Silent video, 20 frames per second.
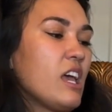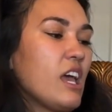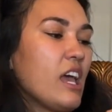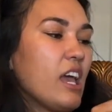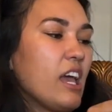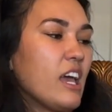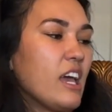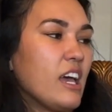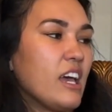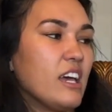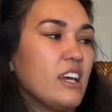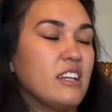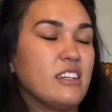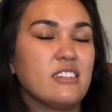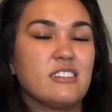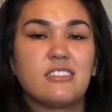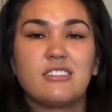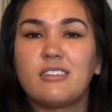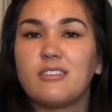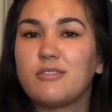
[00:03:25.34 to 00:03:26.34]

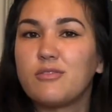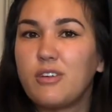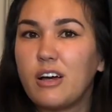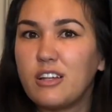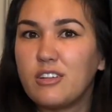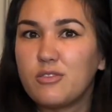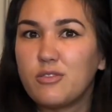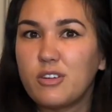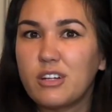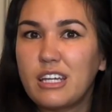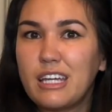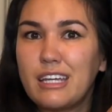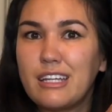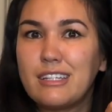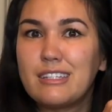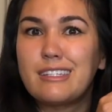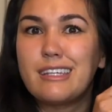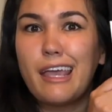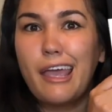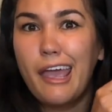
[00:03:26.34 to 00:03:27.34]
and fun for
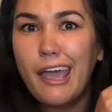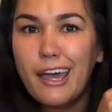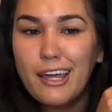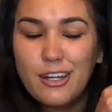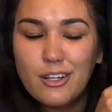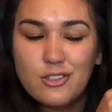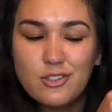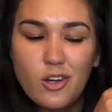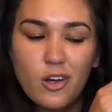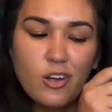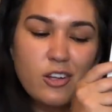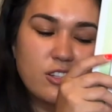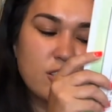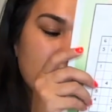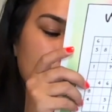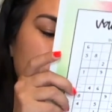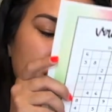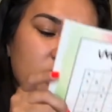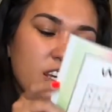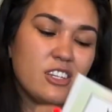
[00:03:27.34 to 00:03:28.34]
kids and
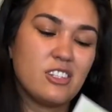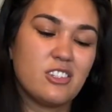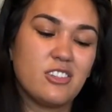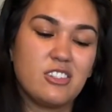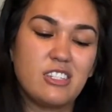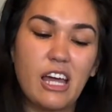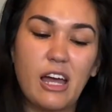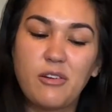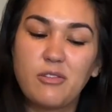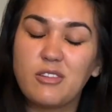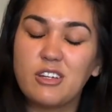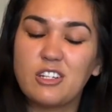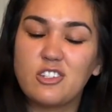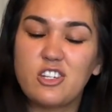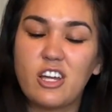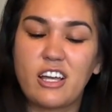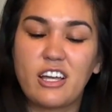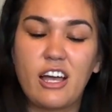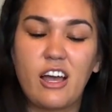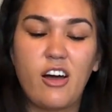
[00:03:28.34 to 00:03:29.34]
adults. So definitely
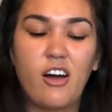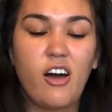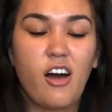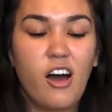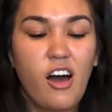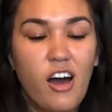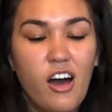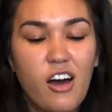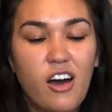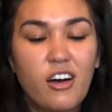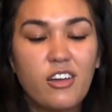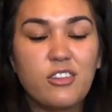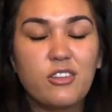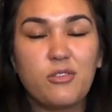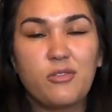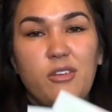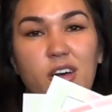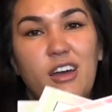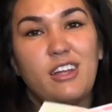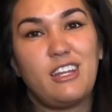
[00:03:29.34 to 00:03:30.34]
check out all
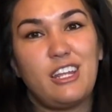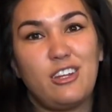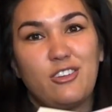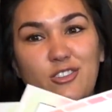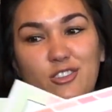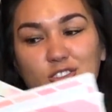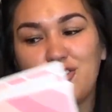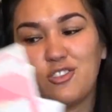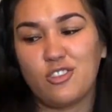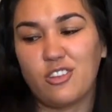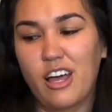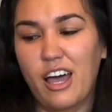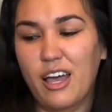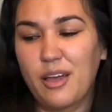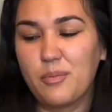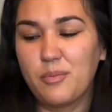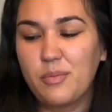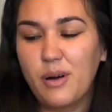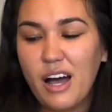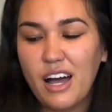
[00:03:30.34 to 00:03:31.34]
the fun in your
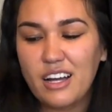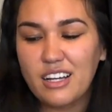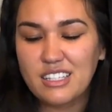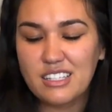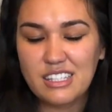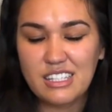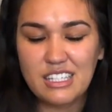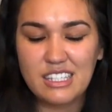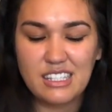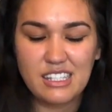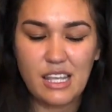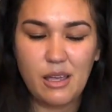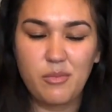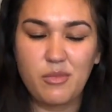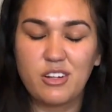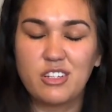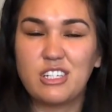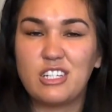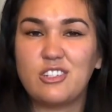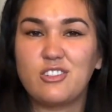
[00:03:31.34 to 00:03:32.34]
July box this
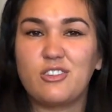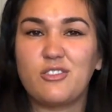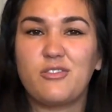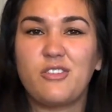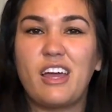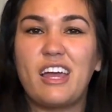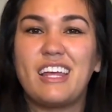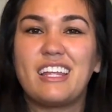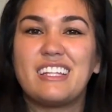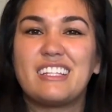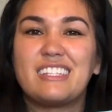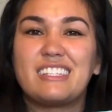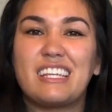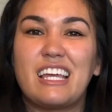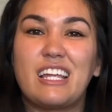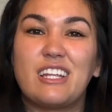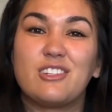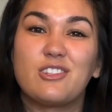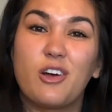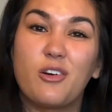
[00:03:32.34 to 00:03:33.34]
summer, teacher friends,
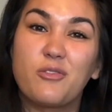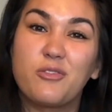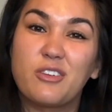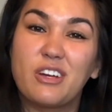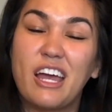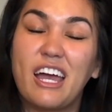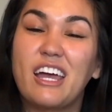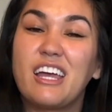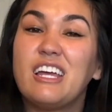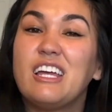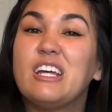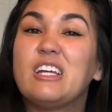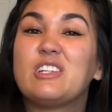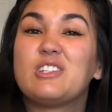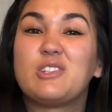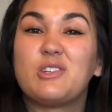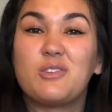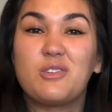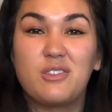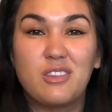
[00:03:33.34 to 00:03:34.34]
and don't forget
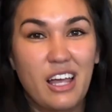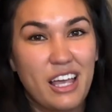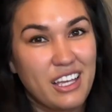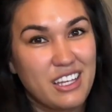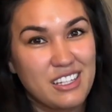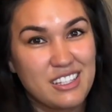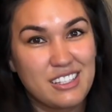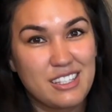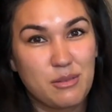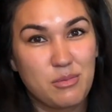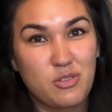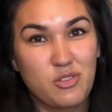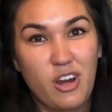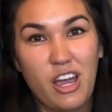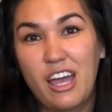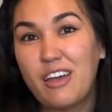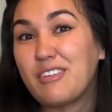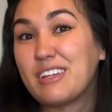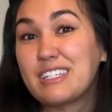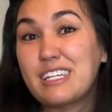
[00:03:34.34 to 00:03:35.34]
to like and
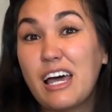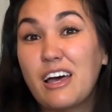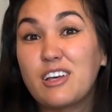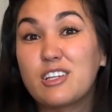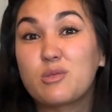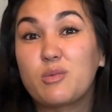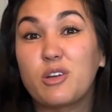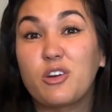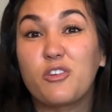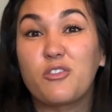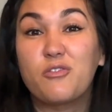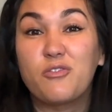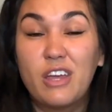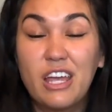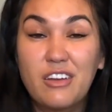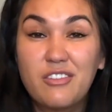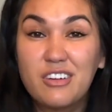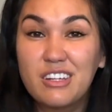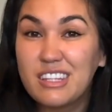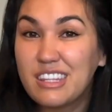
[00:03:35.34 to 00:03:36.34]
subscribe and tell us what your
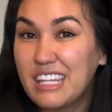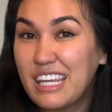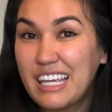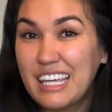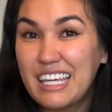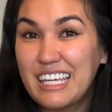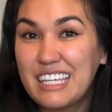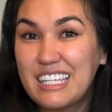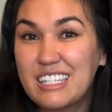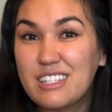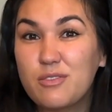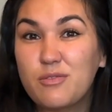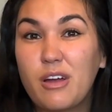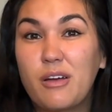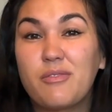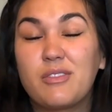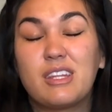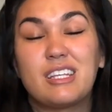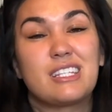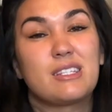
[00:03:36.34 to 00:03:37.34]
favorite thing is
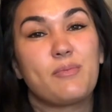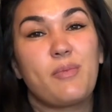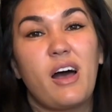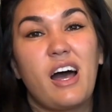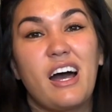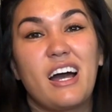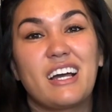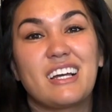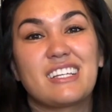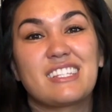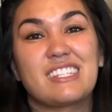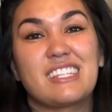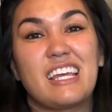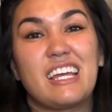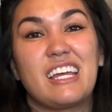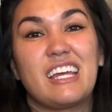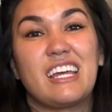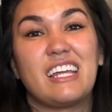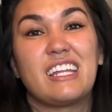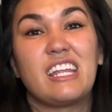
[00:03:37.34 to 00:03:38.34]
from this box,
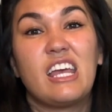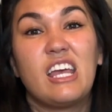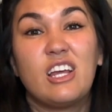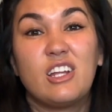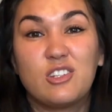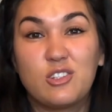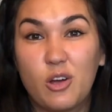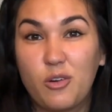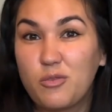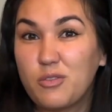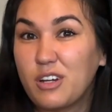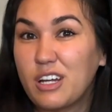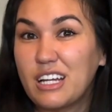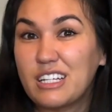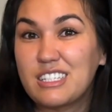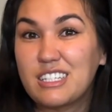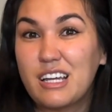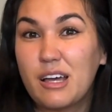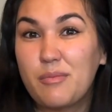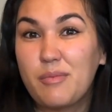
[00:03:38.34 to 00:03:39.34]
and don't forget
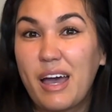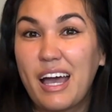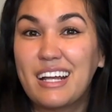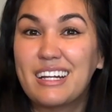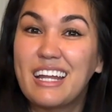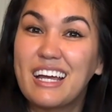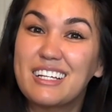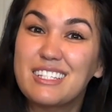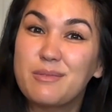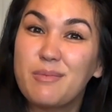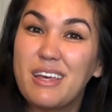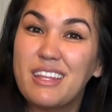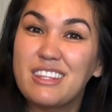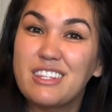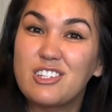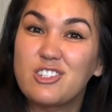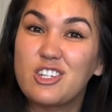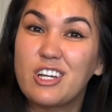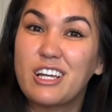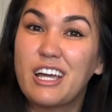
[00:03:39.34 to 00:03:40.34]
to come back next month
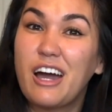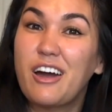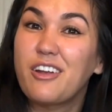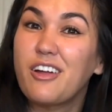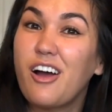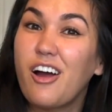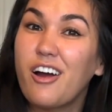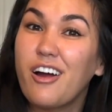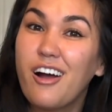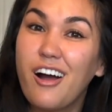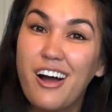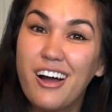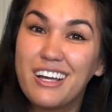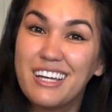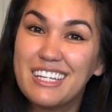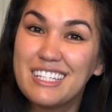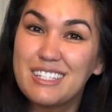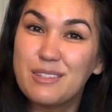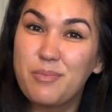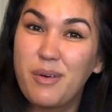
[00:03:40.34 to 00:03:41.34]
to check out our
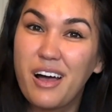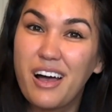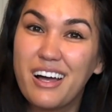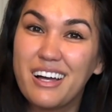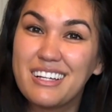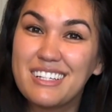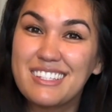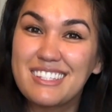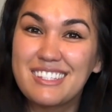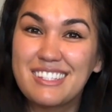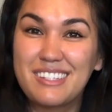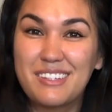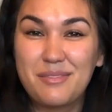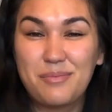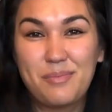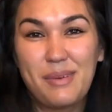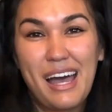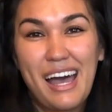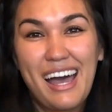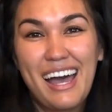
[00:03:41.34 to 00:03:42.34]
August box.
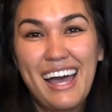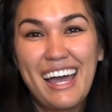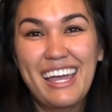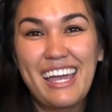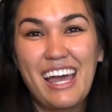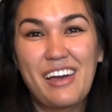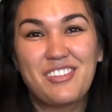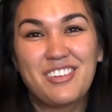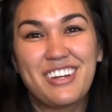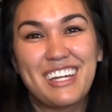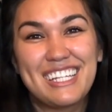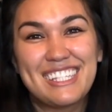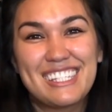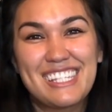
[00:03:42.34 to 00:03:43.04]
Bye, have a great